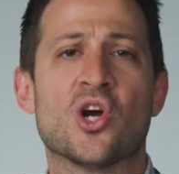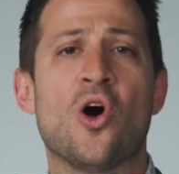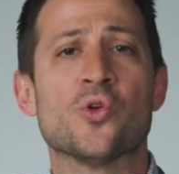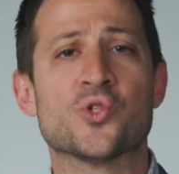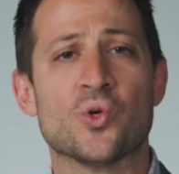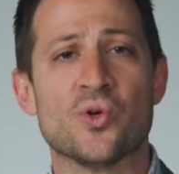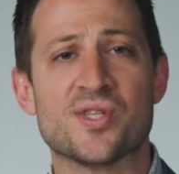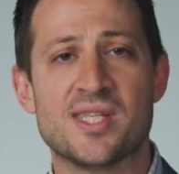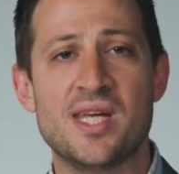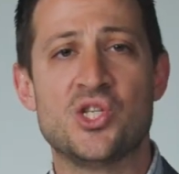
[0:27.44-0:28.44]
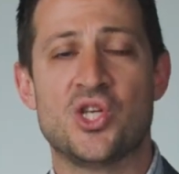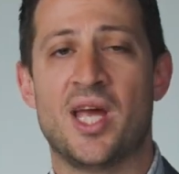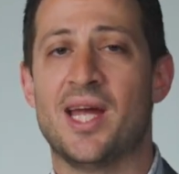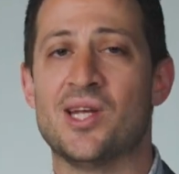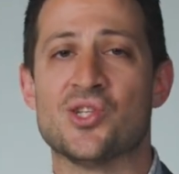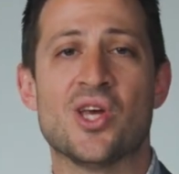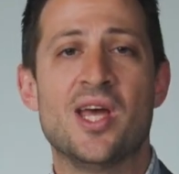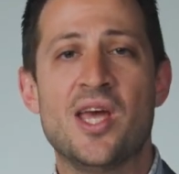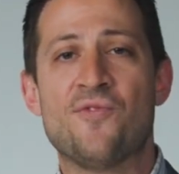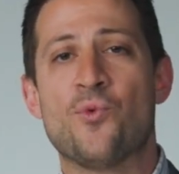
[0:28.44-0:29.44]
cultural sea change
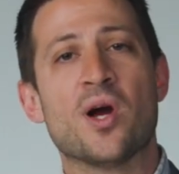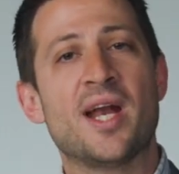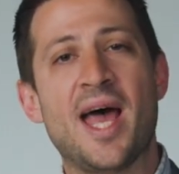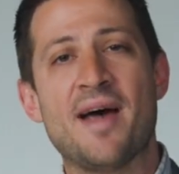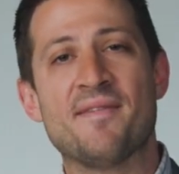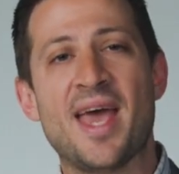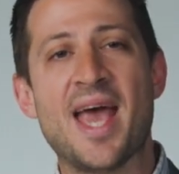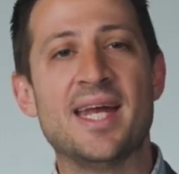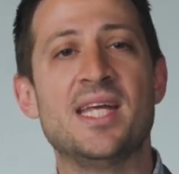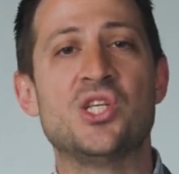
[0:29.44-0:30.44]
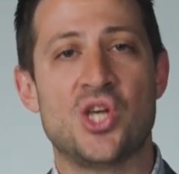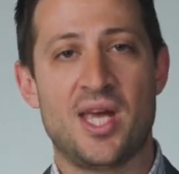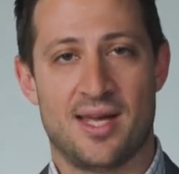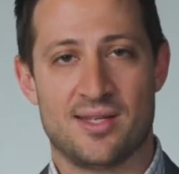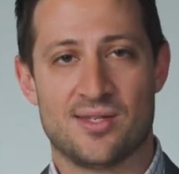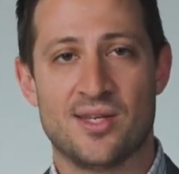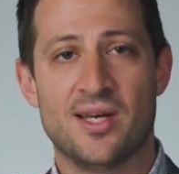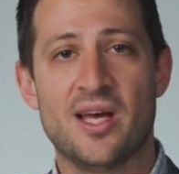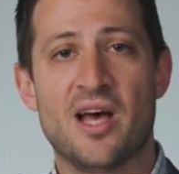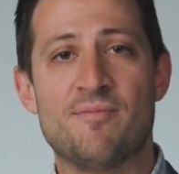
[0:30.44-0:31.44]
if we're gonna have any chance
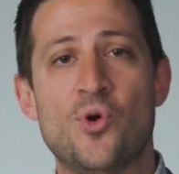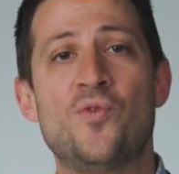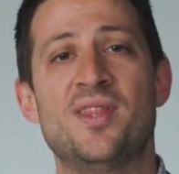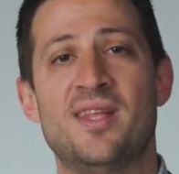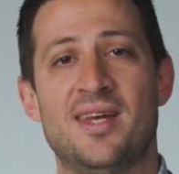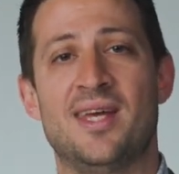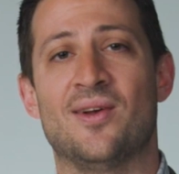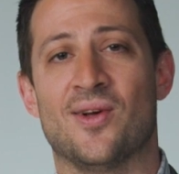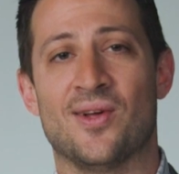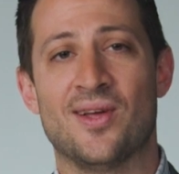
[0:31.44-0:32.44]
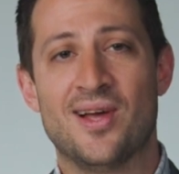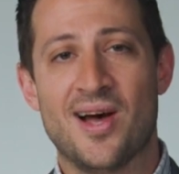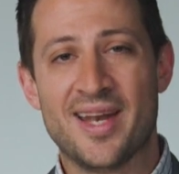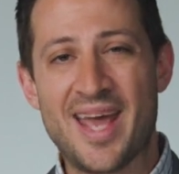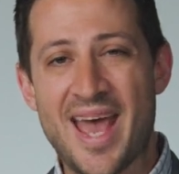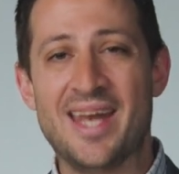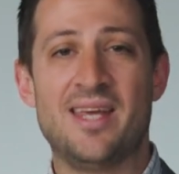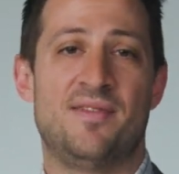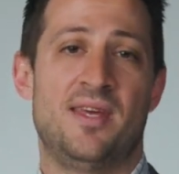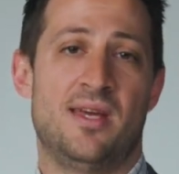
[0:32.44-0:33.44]
of moving the needle on
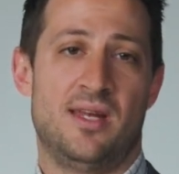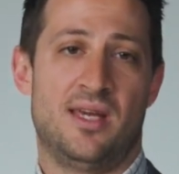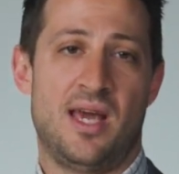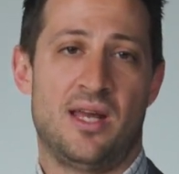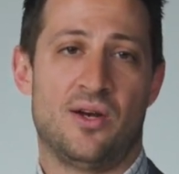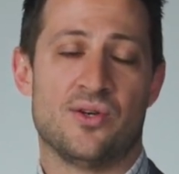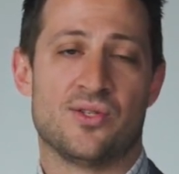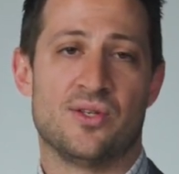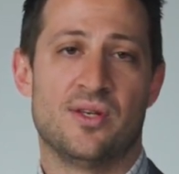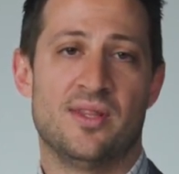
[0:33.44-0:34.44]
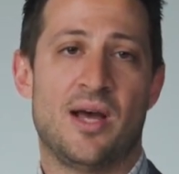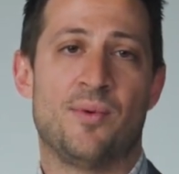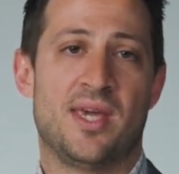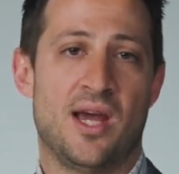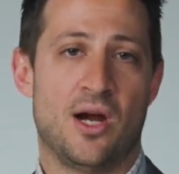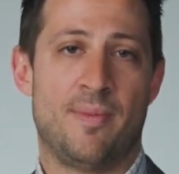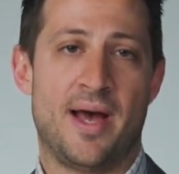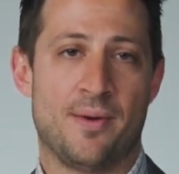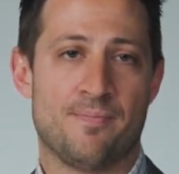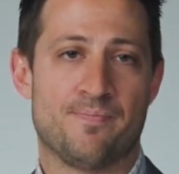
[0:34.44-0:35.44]
any of the indicators that we care
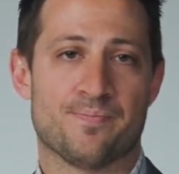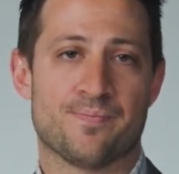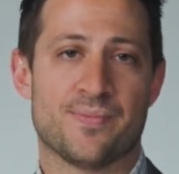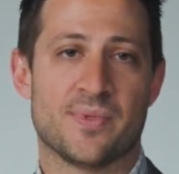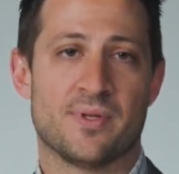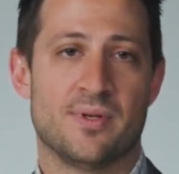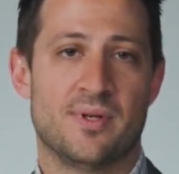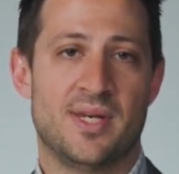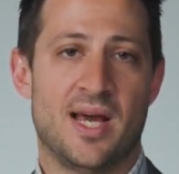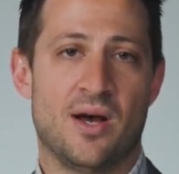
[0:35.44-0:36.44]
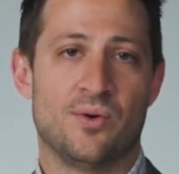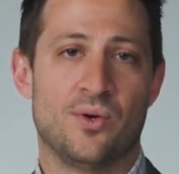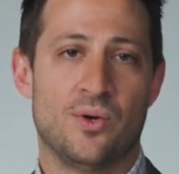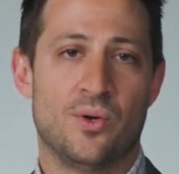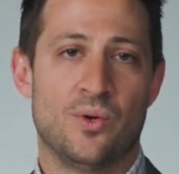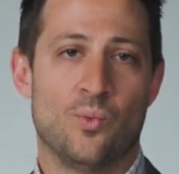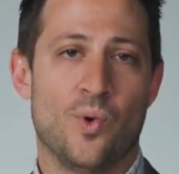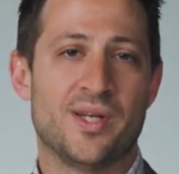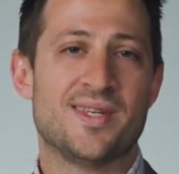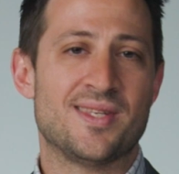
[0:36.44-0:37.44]
about. Now,
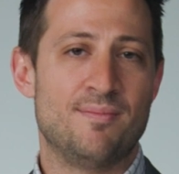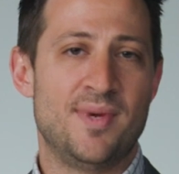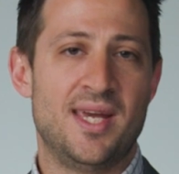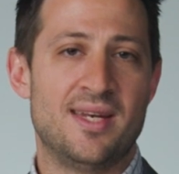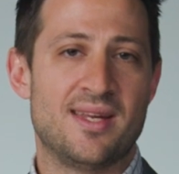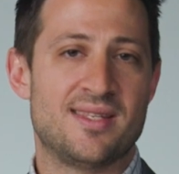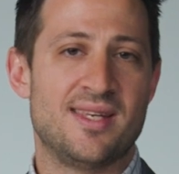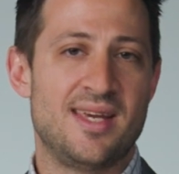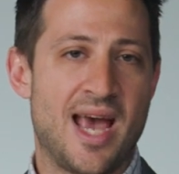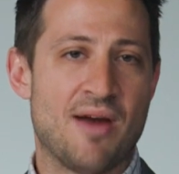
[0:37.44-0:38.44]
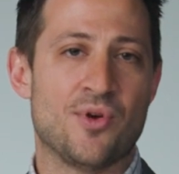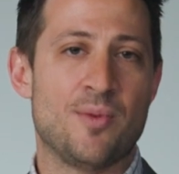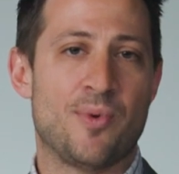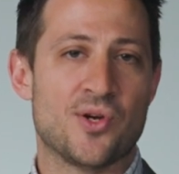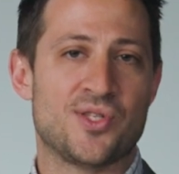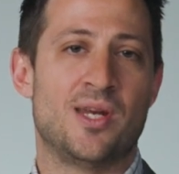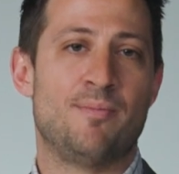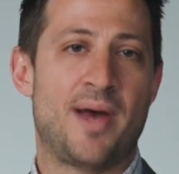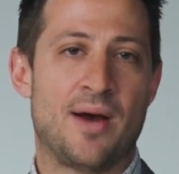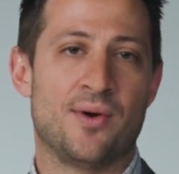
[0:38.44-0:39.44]
what does it mean to see every person
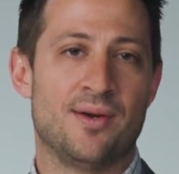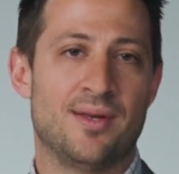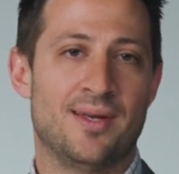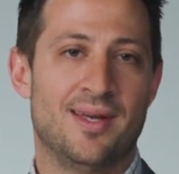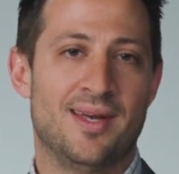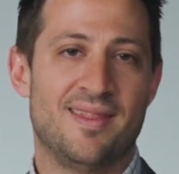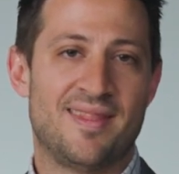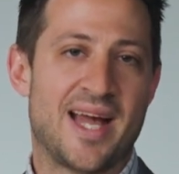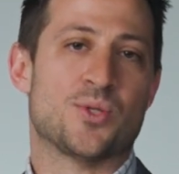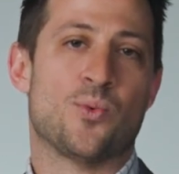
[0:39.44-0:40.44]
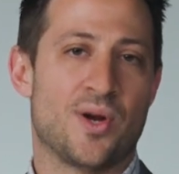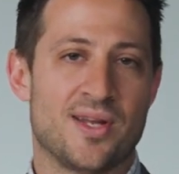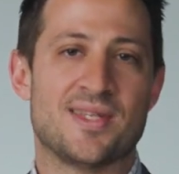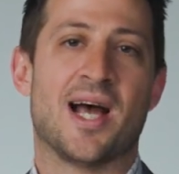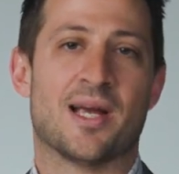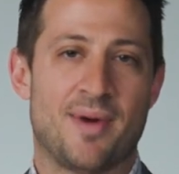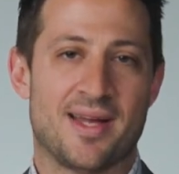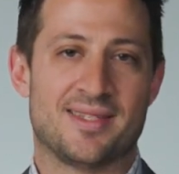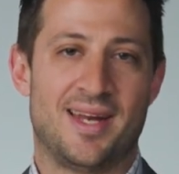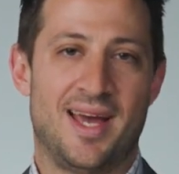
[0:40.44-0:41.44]
empowered? That's what we're gonna talk
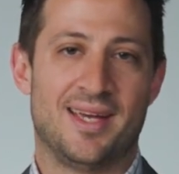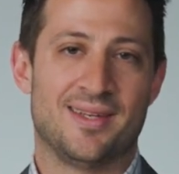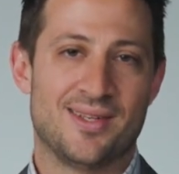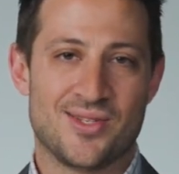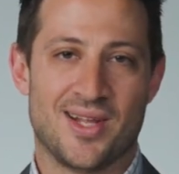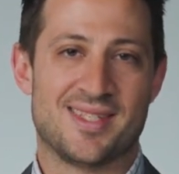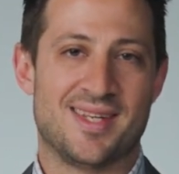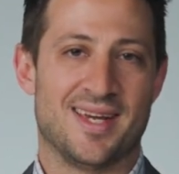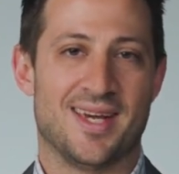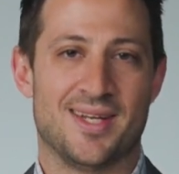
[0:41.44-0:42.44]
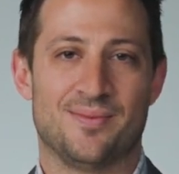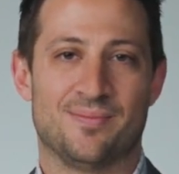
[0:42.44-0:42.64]
about today, so let's dig in.